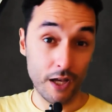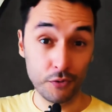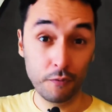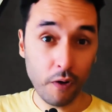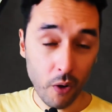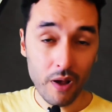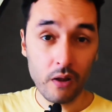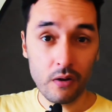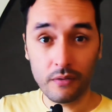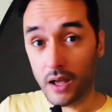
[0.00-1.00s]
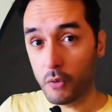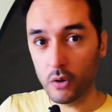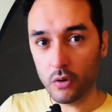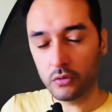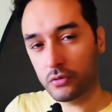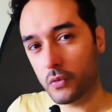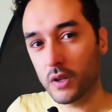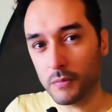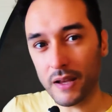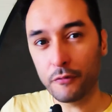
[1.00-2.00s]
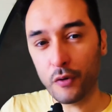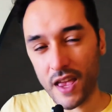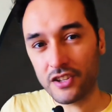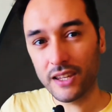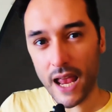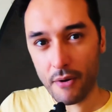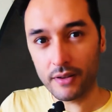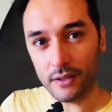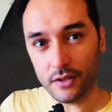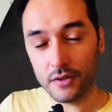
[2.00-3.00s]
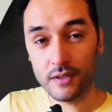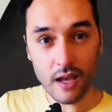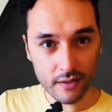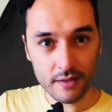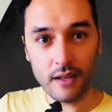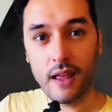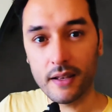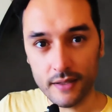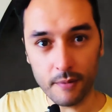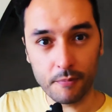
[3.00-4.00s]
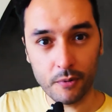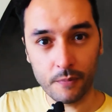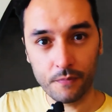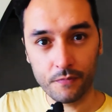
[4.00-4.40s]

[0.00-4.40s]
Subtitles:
As we follow along, I will go through with my fresh character to set as an example.